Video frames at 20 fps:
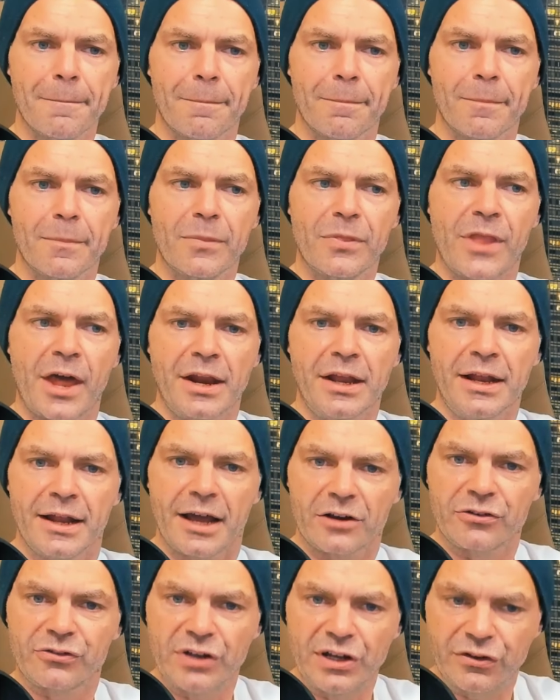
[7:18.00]
that it
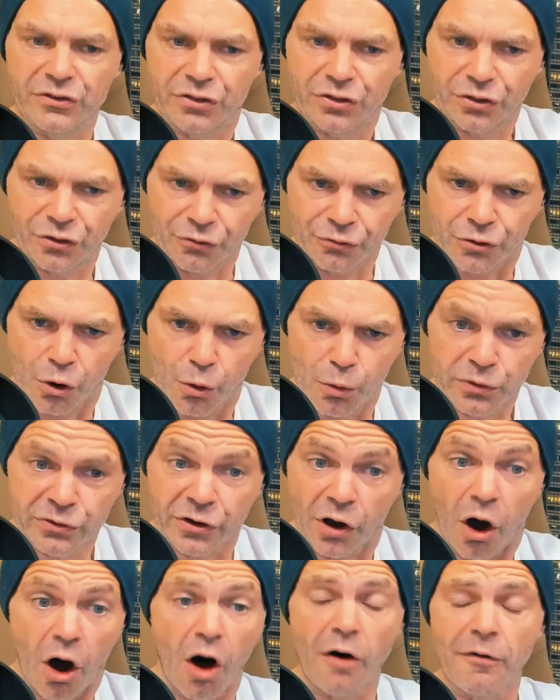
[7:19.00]
actually throws
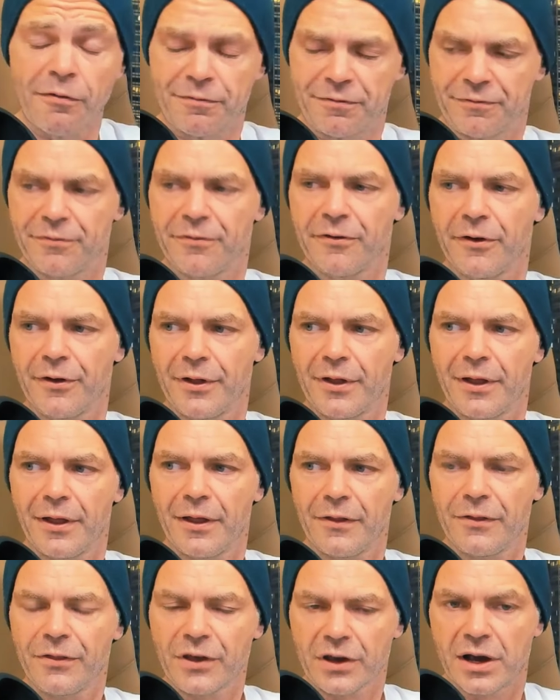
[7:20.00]
off
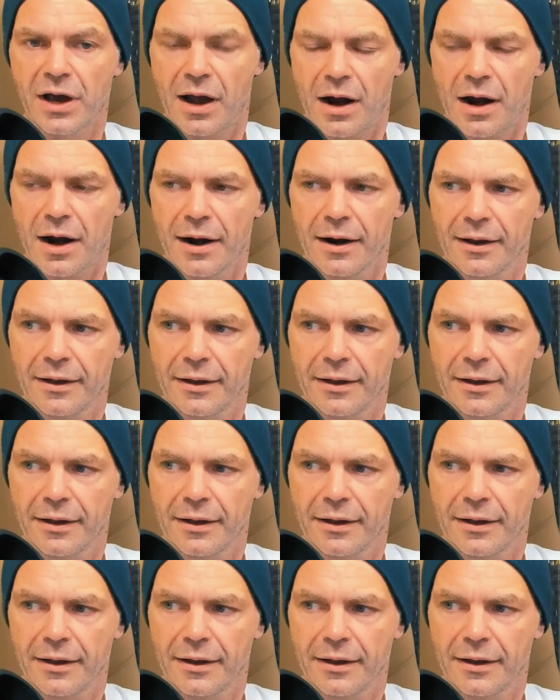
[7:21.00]
the car.